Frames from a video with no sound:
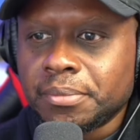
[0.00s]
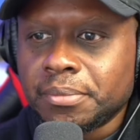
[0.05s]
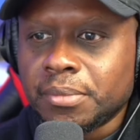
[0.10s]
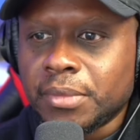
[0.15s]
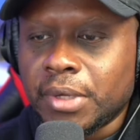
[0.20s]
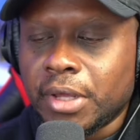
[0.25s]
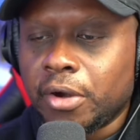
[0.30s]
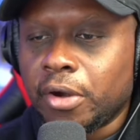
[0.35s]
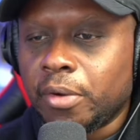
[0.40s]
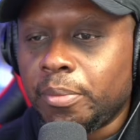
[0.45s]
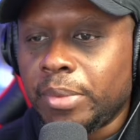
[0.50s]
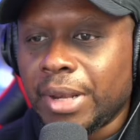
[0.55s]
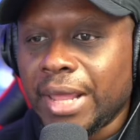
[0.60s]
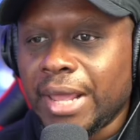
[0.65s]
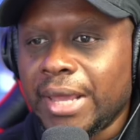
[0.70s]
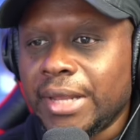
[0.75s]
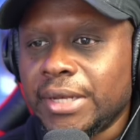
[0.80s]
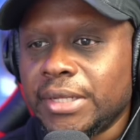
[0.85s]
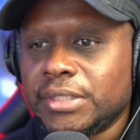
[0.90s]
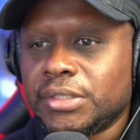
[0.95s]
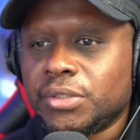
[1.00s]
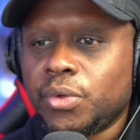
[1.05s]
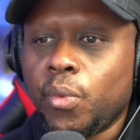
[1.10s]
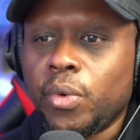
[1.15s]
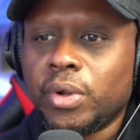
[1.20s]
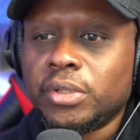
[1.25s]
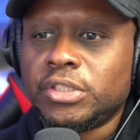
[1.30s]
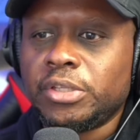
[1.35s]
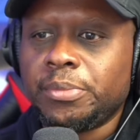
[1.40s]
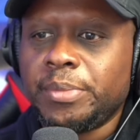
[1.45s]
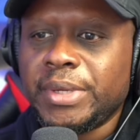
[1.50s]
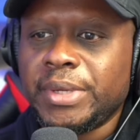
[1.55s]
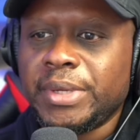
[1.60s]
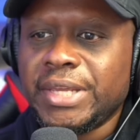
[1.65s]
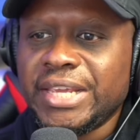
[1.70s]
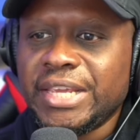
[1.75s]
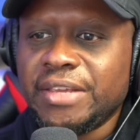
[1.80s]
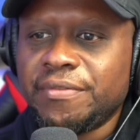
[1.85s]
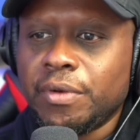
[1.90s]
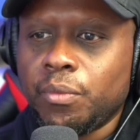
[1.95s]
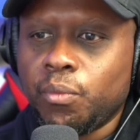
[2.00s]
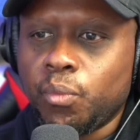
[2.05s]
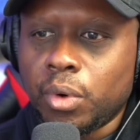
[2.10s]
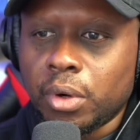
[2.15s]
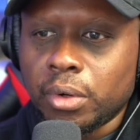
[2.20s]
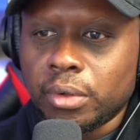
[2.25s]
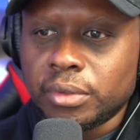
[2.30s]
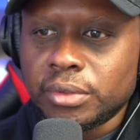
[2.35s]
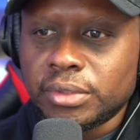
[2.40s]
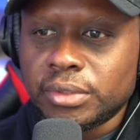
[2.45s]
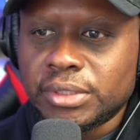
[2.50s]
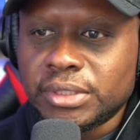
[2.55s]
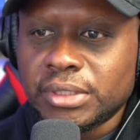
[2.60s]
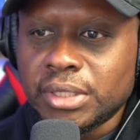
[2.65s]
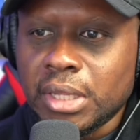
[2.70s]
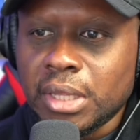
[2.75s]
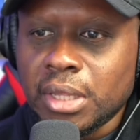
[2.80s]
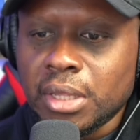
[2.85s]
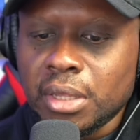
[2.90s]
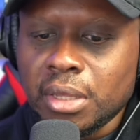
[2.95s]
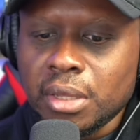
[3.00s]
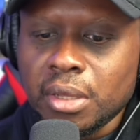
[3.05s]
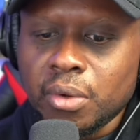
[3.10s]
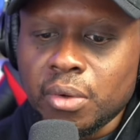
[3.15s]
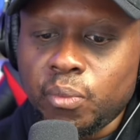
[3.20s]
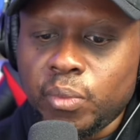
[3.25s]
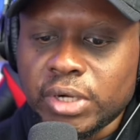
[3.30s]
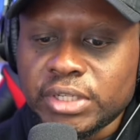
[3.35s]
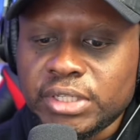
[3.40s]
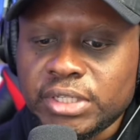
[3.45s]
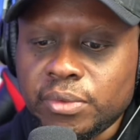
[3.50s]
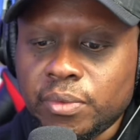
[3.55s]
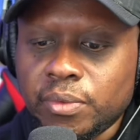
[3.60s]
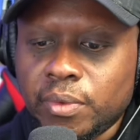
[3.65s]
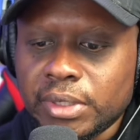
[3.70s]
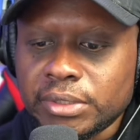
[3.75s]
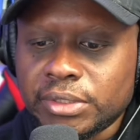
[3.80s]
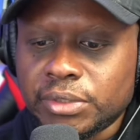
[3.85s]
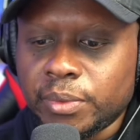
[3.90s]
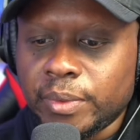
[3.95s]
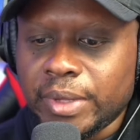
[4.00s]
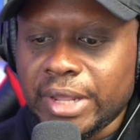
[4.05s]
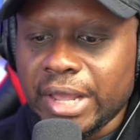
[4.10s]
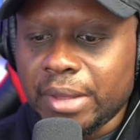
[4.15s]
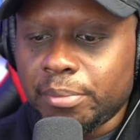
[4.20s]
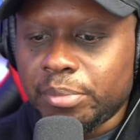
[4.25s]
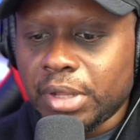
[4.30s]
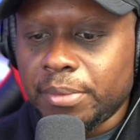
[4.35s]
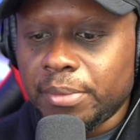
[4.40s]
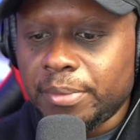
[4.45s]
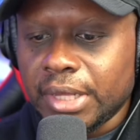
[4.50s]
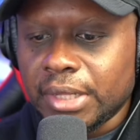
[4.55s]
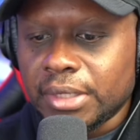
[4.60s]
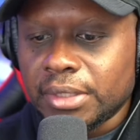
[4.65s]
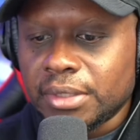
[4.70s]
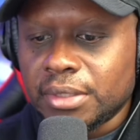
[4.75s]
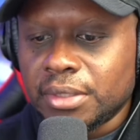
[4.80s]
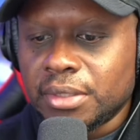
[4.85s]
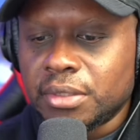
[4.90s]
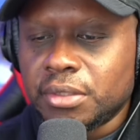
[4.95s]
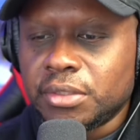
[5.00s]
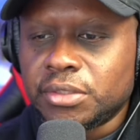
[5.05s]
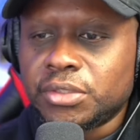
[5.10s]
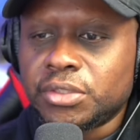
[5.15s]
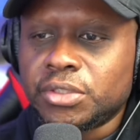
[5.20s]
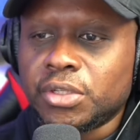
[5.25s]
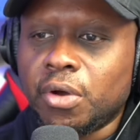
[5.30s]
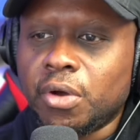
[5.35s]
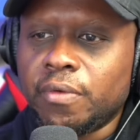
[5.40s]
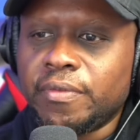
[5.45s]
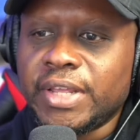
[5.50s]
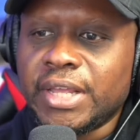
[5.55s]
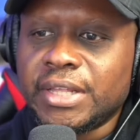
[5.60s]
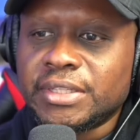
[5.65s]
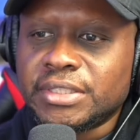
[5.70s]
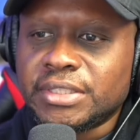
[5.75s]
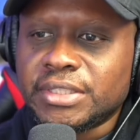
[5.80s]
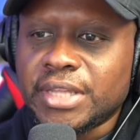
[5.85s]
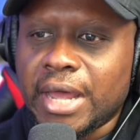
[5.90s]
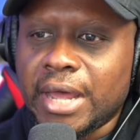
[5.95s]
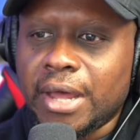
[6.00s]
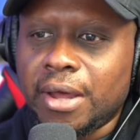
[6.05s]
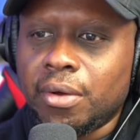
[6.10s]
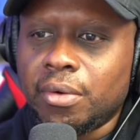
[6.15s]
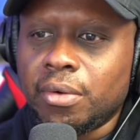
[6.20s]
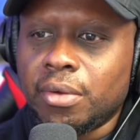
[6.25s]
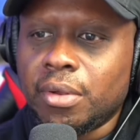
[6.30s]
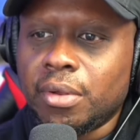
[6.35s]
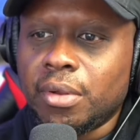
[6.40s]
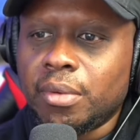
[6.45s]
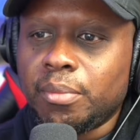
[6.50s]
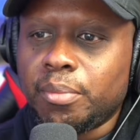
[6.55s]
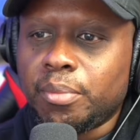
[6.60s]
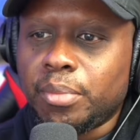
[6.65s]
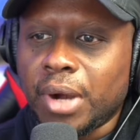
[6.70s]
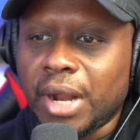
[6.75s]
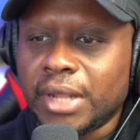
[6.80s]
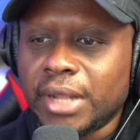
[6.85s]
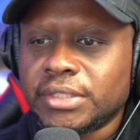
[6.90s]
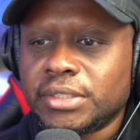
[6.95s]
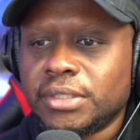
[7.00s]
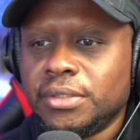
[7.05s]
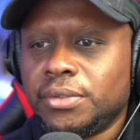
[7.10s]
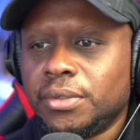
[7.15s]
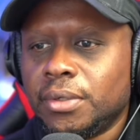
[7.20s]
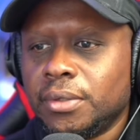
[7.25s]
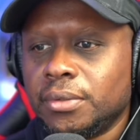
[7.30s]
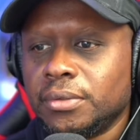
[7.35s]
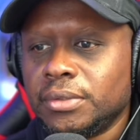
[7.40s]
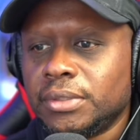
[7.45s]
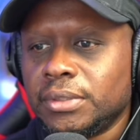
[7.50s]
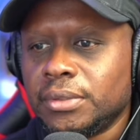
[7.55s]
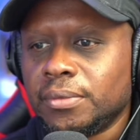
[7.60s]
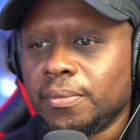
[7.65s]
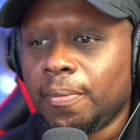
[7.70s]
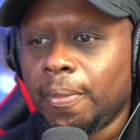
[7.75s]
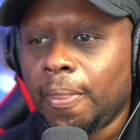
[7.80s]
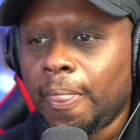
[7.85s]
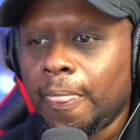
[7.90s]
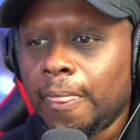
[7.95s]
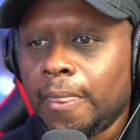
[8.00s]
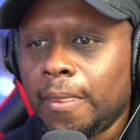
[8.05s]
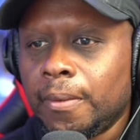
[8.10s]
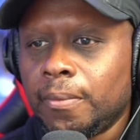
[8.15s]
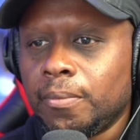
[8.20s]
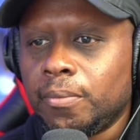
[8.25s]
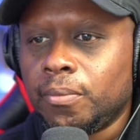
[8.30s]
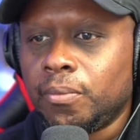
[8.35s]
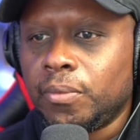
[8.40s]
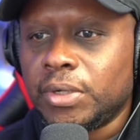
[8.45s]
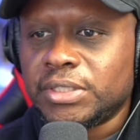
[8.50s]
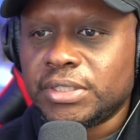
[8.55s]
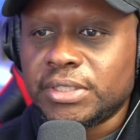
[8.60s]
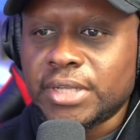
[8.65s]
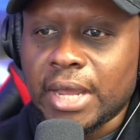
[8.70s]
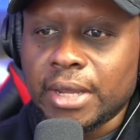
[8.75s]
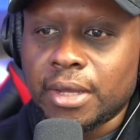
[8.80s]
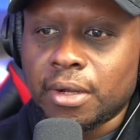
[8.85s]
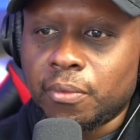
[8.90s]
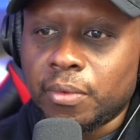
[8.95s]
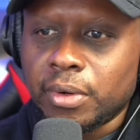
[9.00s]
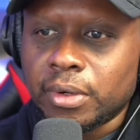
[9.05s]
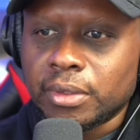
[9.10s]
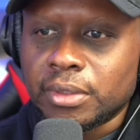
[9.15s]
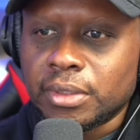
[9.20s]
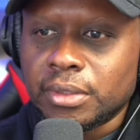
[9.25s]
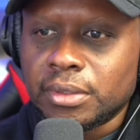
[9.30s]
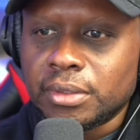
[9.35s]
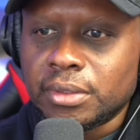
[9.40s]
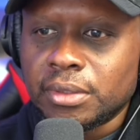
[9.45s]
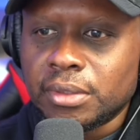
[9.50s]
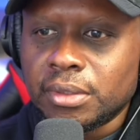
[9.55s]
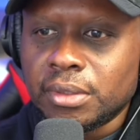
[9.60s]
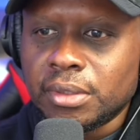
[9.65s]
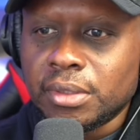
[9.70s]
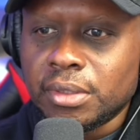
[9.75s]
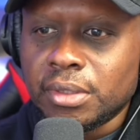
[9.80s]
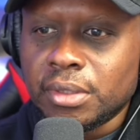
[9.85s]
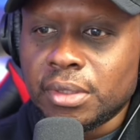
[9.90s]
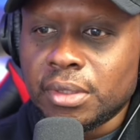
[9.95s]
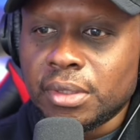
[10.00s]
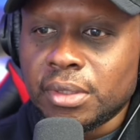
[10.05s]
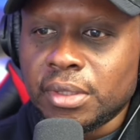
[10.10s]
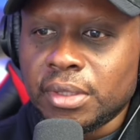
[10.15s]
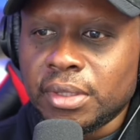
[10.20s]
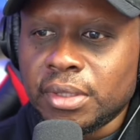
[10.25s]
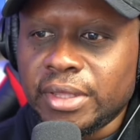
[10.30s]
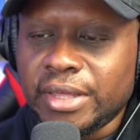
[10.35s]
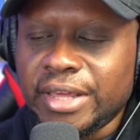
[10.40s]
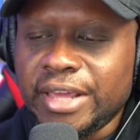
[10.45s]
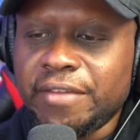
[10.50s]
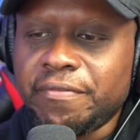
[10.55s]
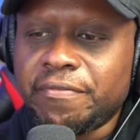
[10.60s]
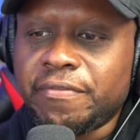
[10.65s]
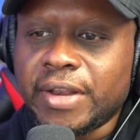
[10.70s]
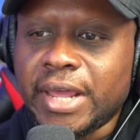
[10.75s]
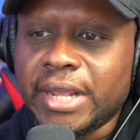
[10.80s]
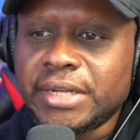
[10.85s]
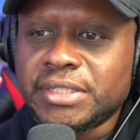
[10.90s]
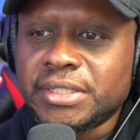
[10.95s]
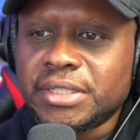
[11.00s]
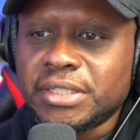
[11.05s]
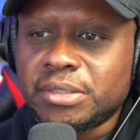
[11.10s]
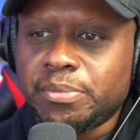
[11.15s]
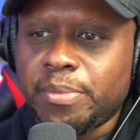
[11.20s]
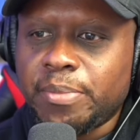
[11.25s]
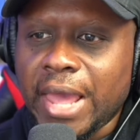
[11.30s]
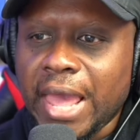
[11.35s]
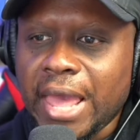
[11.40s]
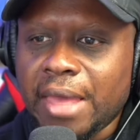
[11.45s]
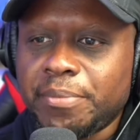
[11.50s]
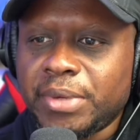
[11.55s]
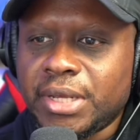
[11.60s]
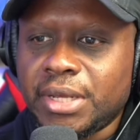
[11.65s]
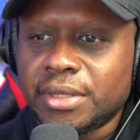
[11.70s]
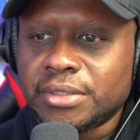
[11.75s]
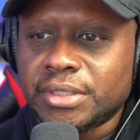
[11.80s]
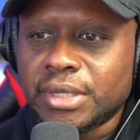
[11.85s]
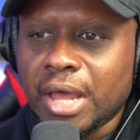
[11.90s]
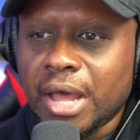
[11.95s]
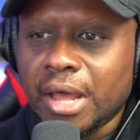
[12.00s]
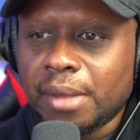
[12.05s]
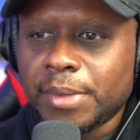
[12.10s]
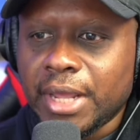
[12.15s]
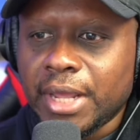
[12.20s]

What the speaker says: And her plan is going to be even worse, where she wants to implement Soviet style price controls, which is not going to work. Inflation is bad because of Kamala